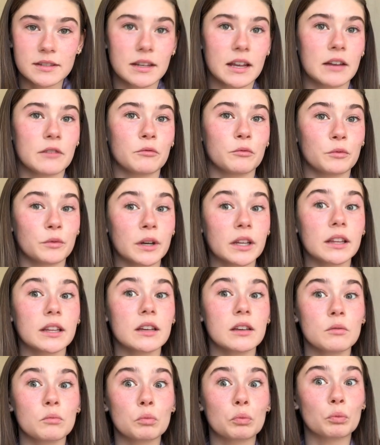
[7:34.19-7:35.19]
and
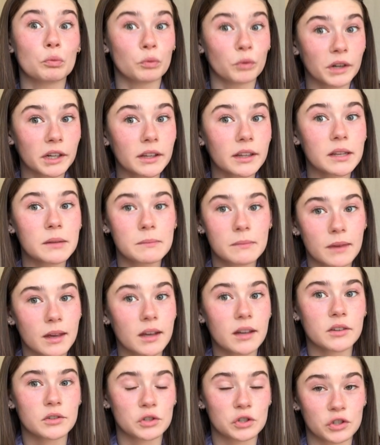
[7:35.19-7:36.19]
really
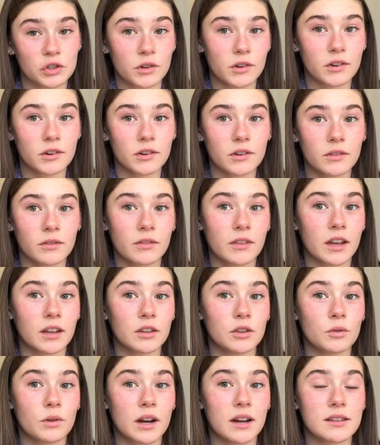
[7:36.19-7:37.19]
make sure that
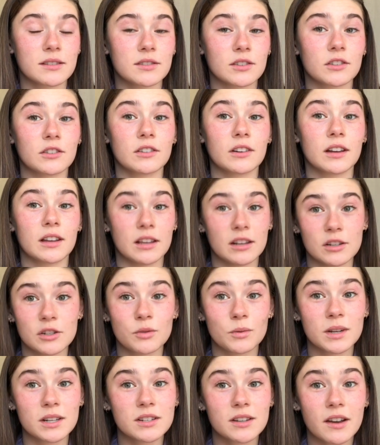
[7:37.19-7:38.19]
you guys are
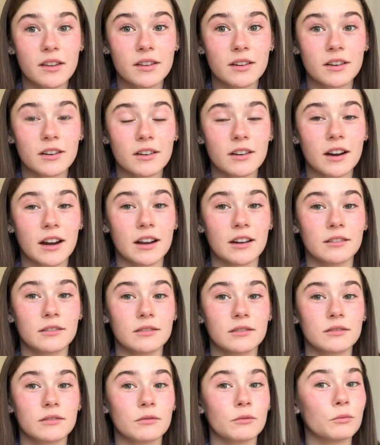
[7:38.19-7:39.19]
into each other
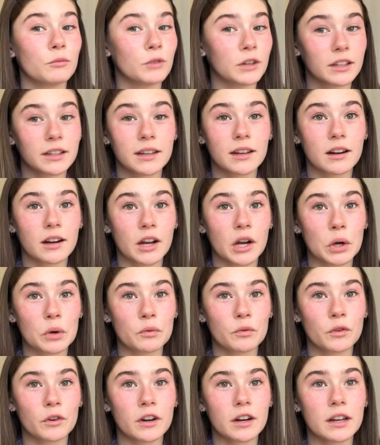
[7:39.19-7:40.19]
and really gonna go
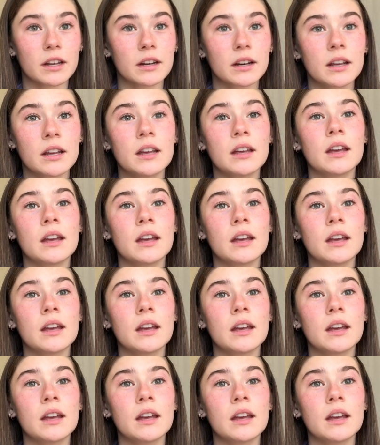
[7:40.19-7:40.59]
for it.